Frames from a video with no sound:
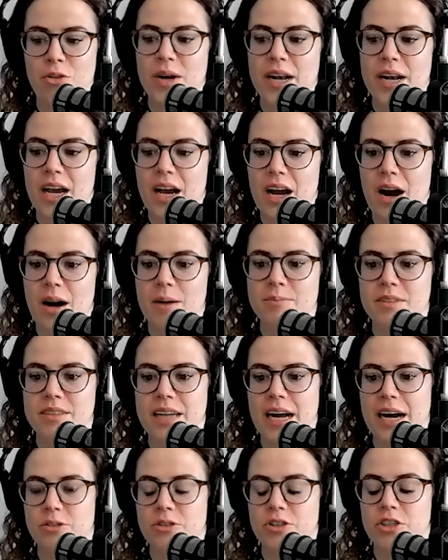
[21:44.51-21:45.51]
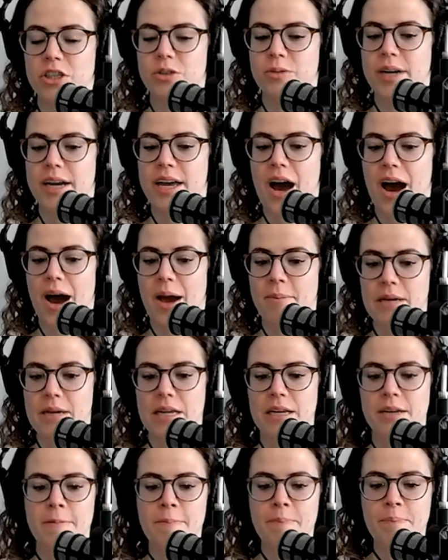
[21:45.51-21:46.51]
When it comes down to it, I
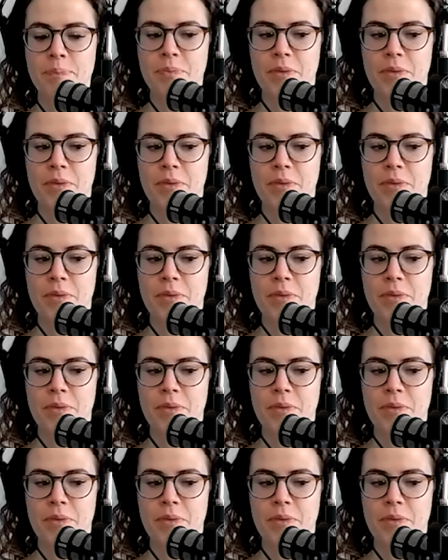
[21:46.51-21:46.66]
mean,